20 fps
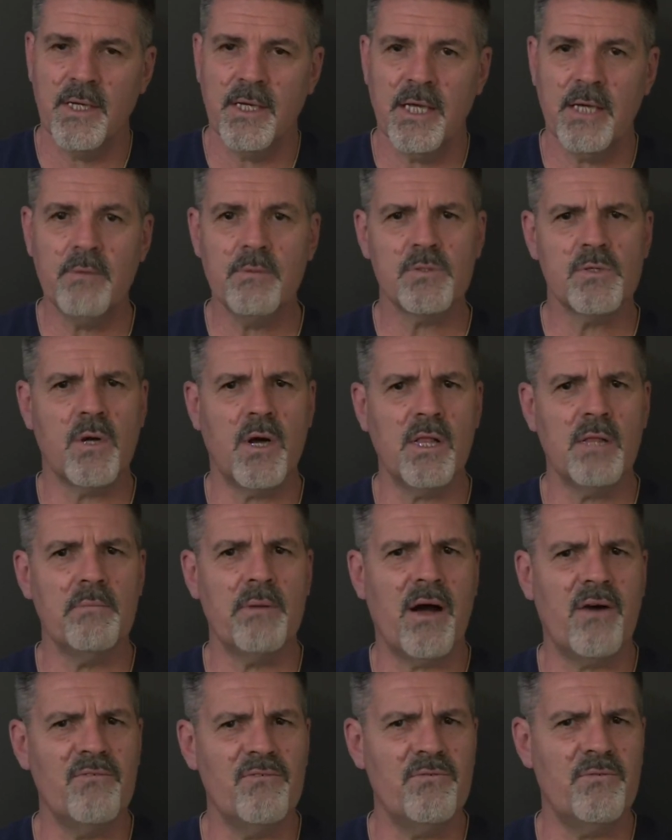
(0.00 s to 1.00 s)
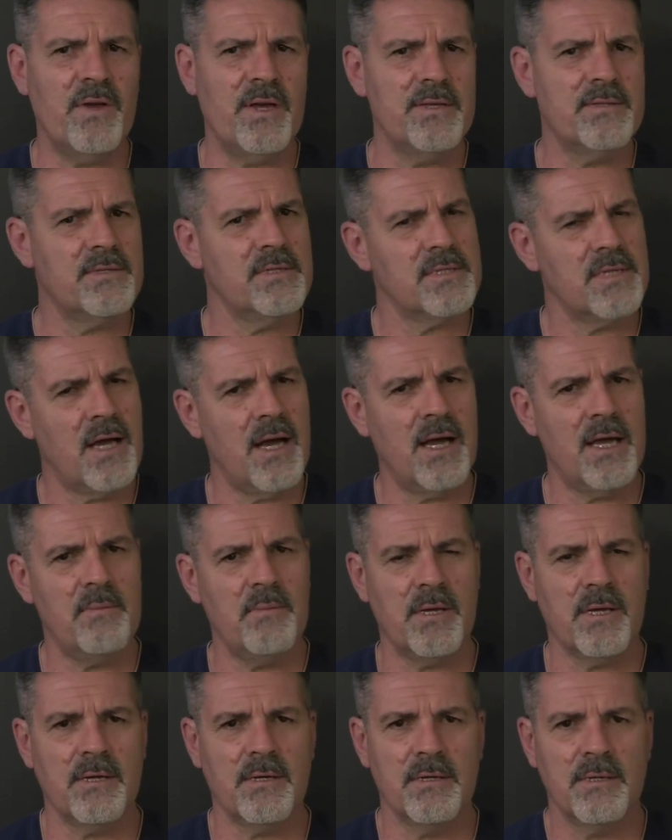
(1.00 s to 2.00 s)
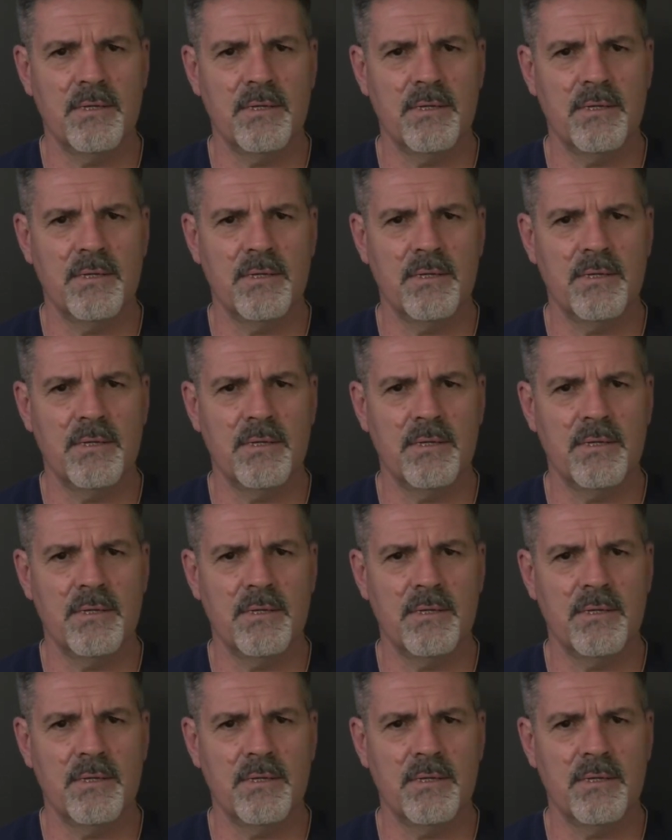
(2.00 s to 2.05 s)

it was all about faith and timing.